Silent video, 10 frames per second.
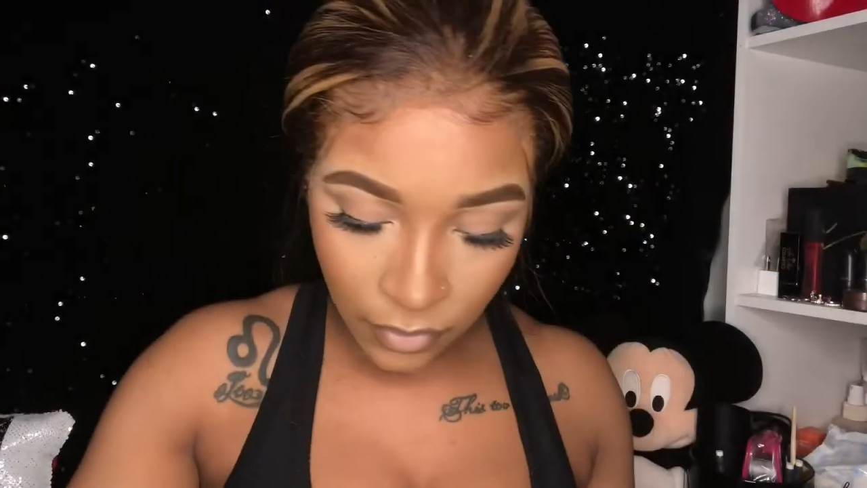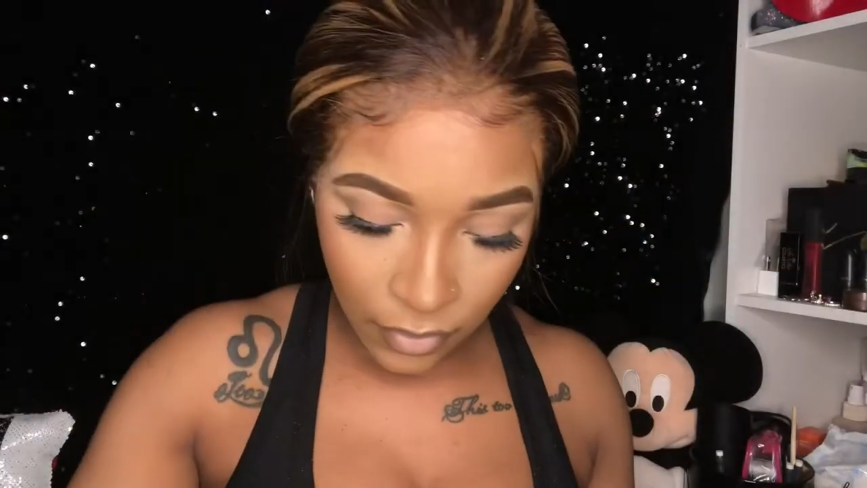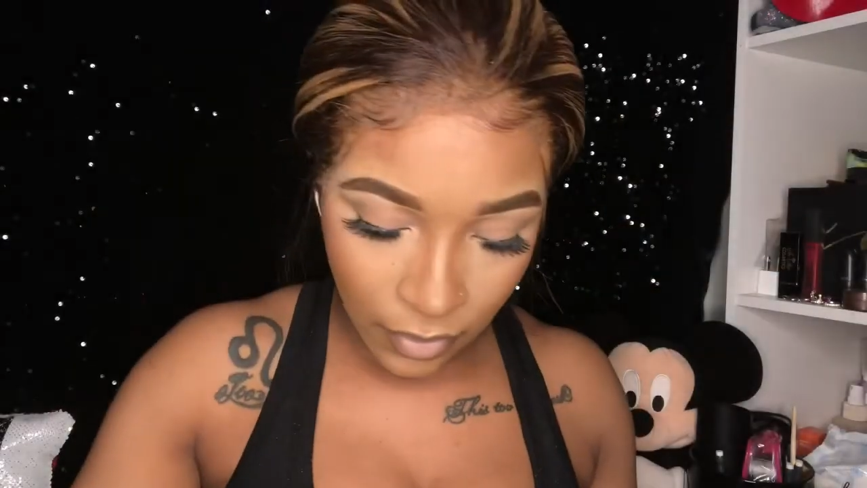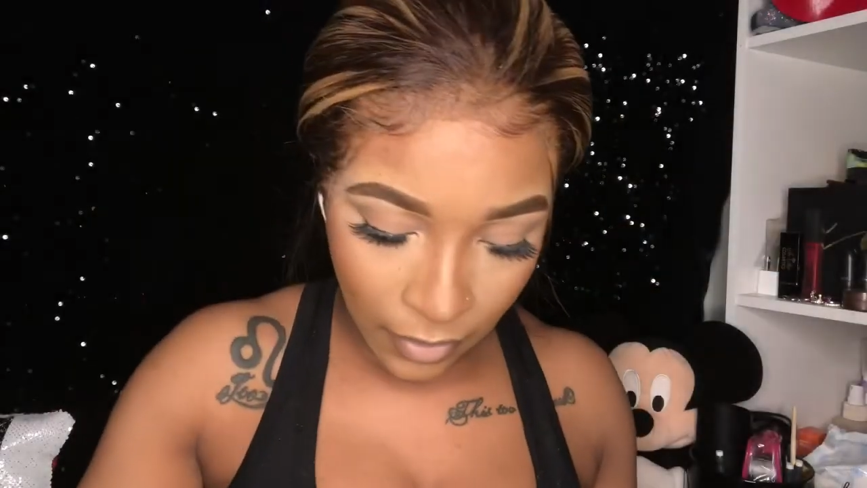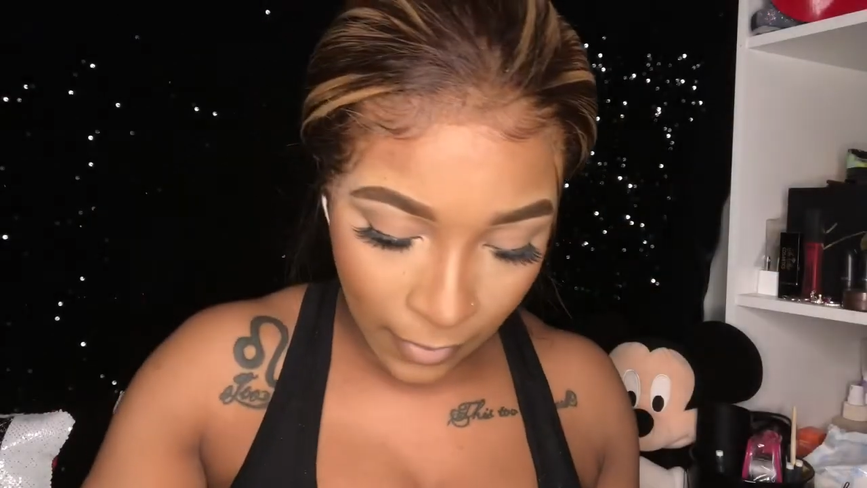
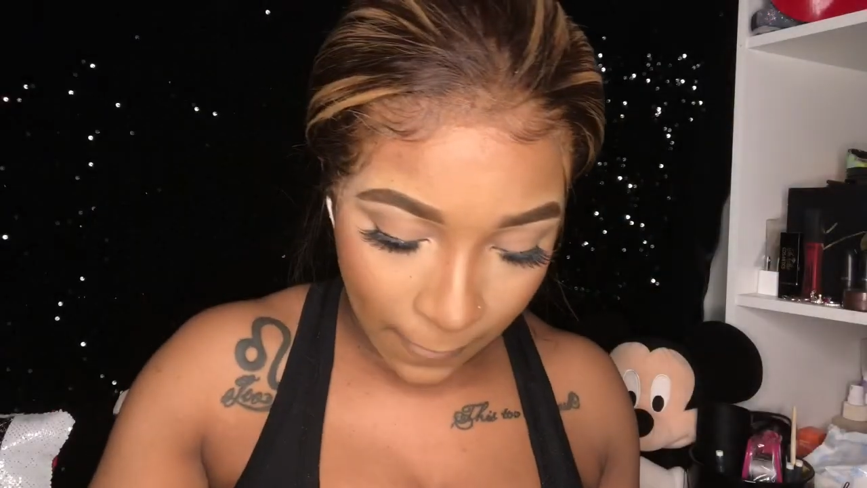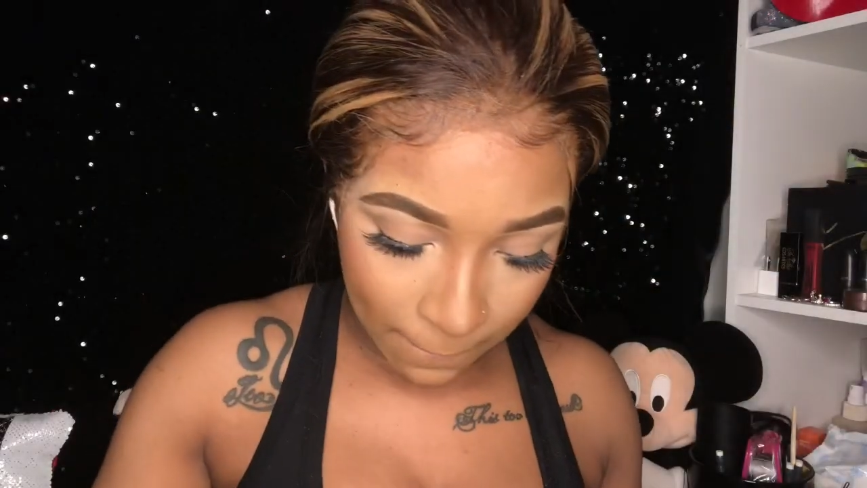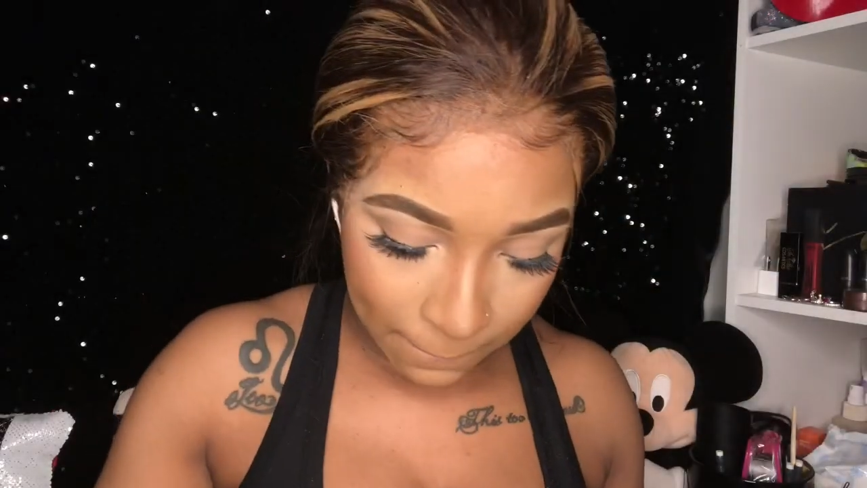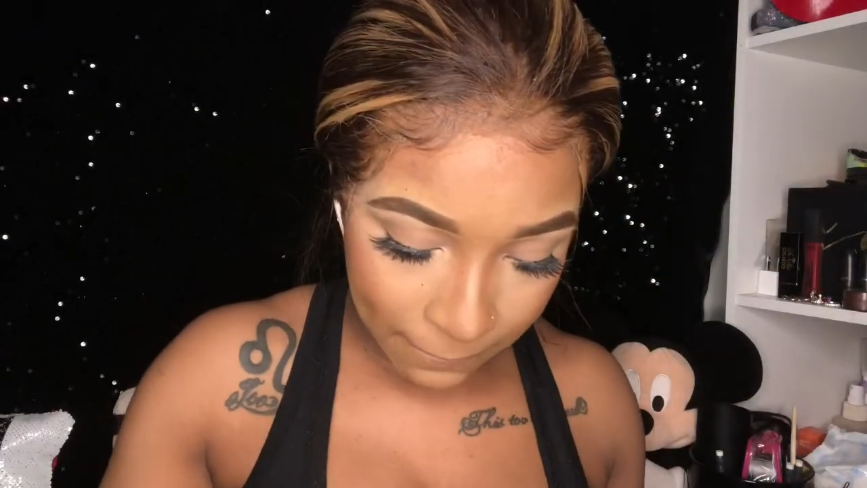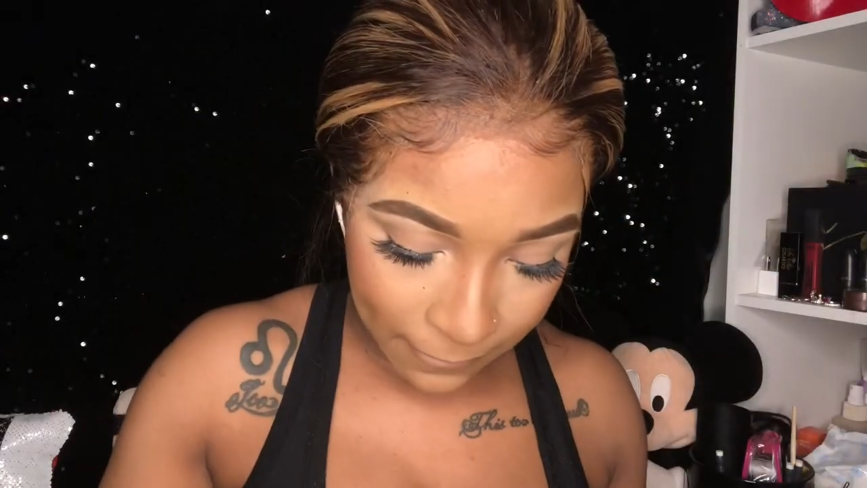and mix
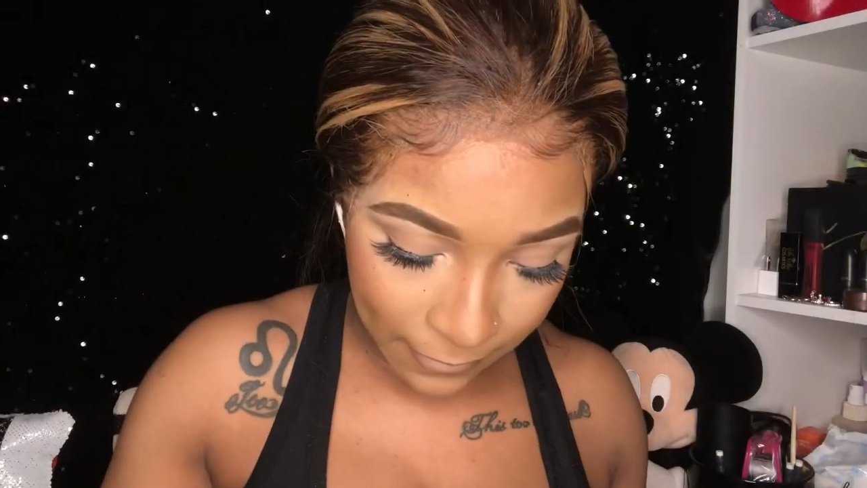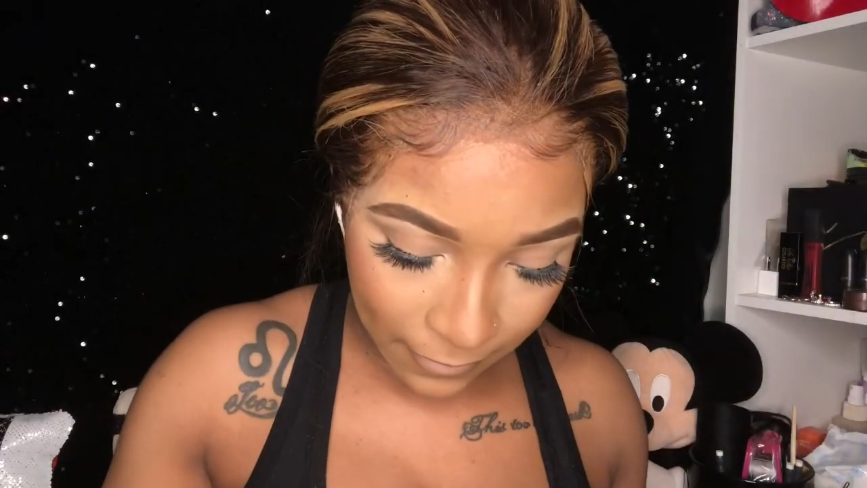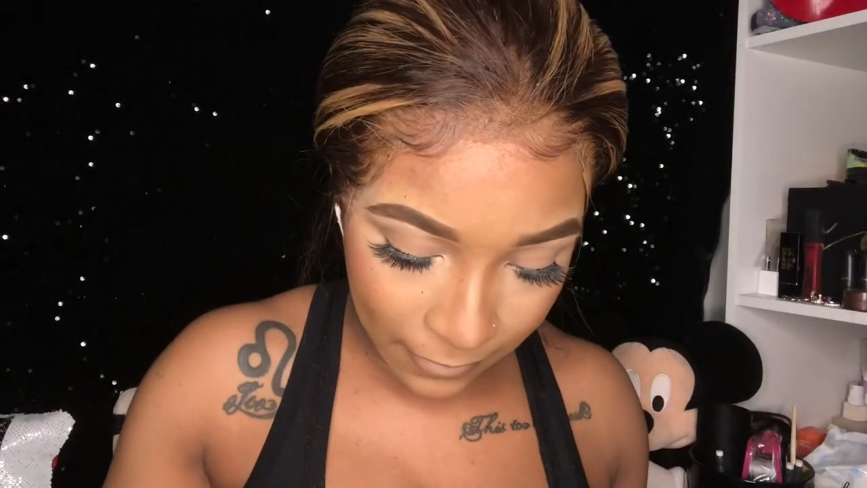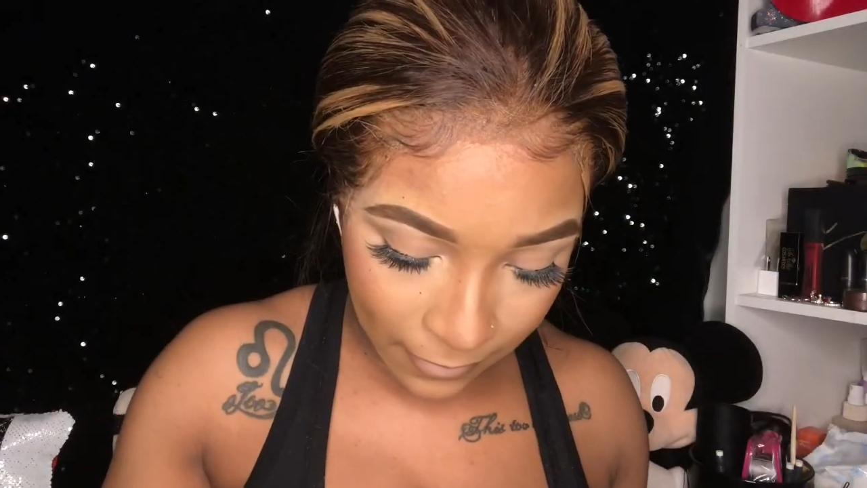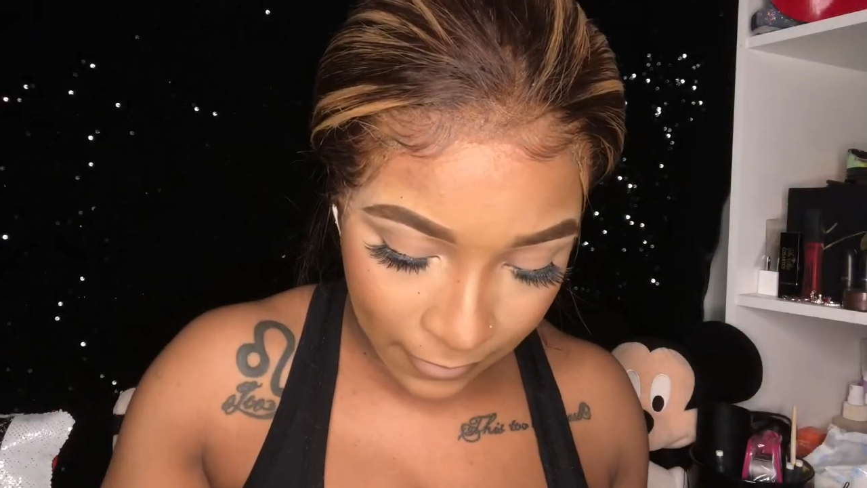that together.